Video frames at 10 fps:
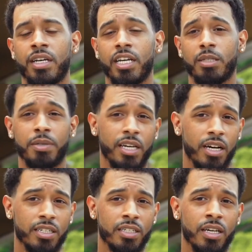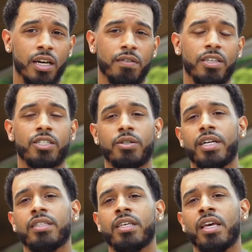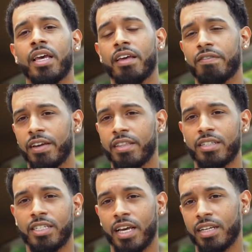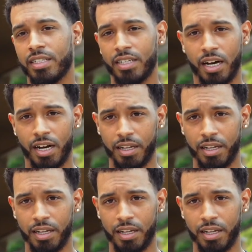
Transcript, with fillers: is because of the strength and faith that she has in God.